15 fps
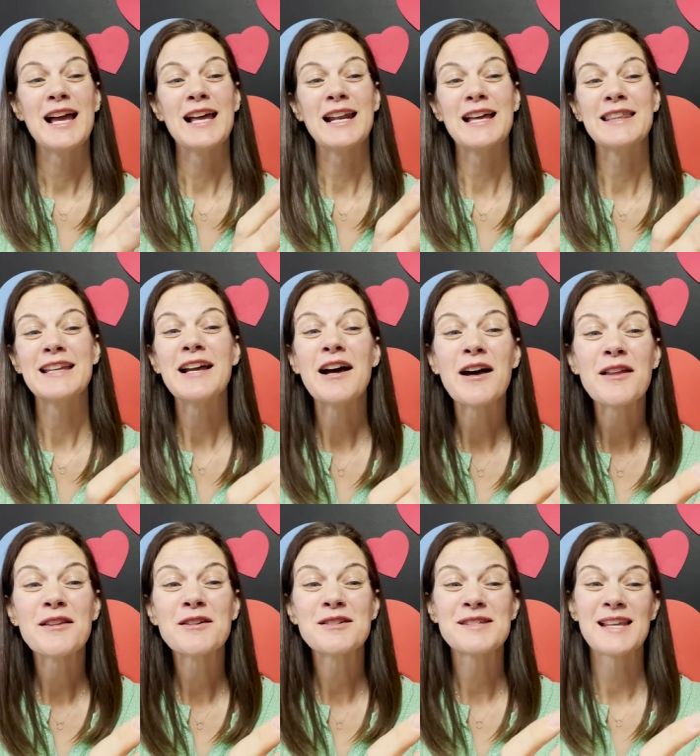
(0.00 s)
And on the
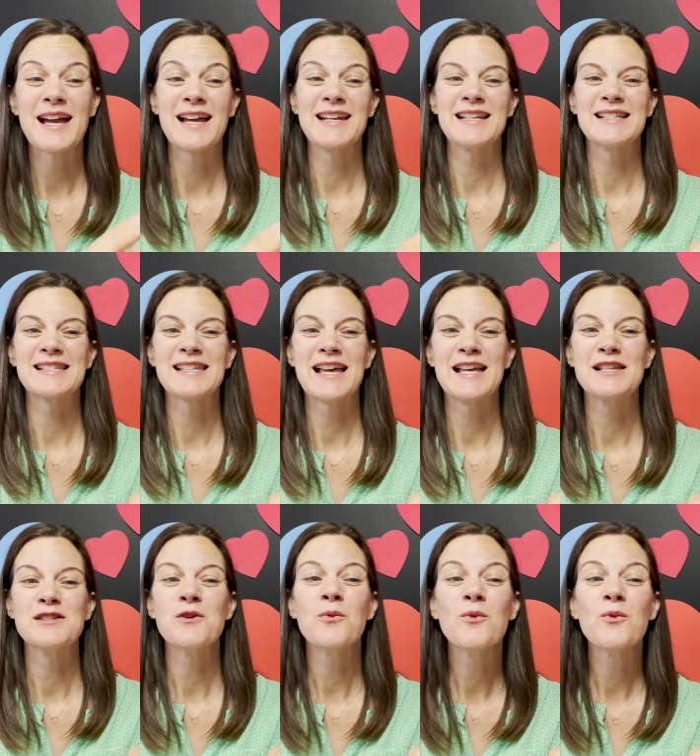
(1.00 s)
other side, it says,